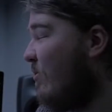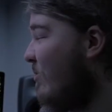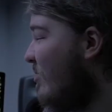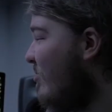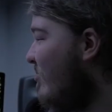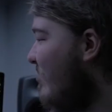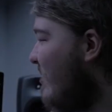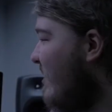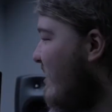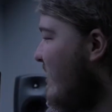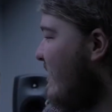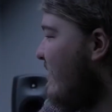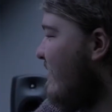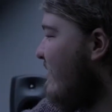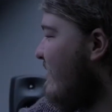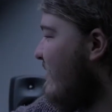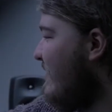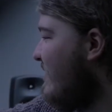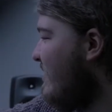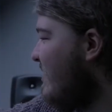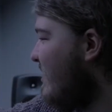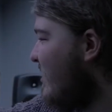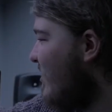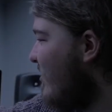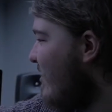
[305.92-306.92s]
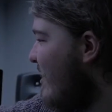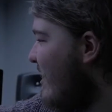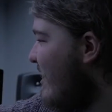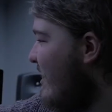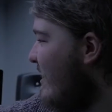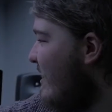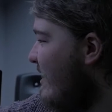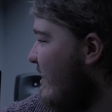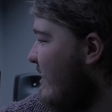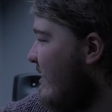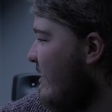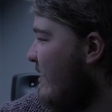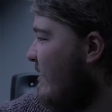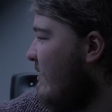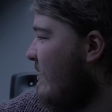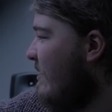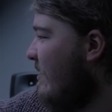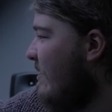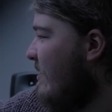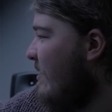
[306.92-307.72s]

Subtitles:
would be this screen here,